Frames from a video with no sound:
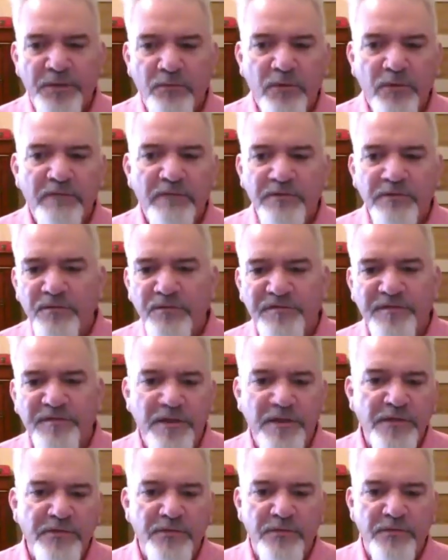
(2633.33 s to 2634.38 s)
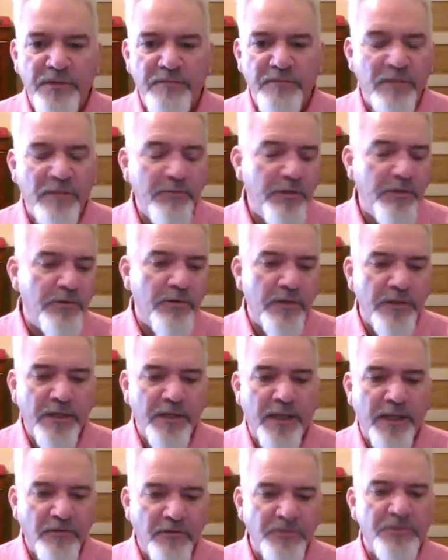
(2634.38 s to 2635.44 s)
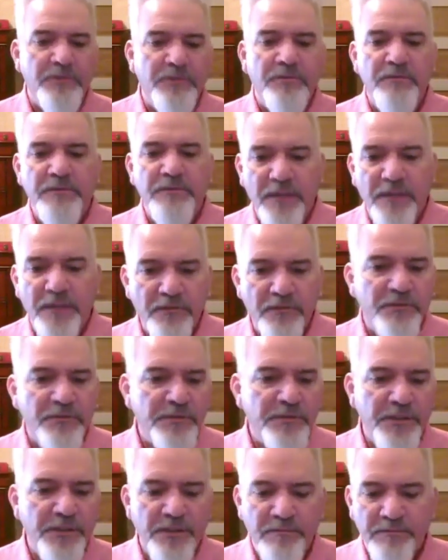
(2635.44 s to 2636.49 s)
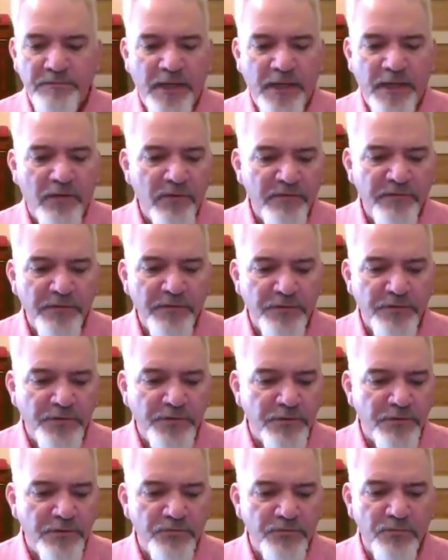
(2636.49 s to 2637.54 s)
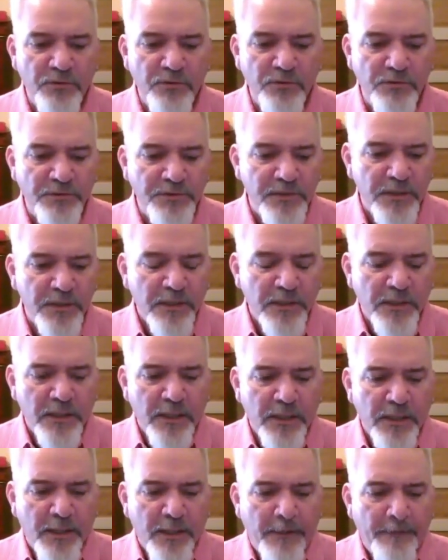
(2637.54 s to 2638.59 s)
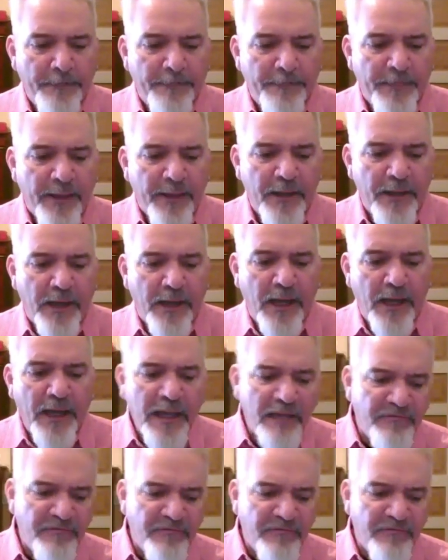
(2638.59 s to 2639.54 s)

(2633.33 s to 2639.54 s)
wherever you fit into it, maybe you're on the council, the elder team, however your church rolls, I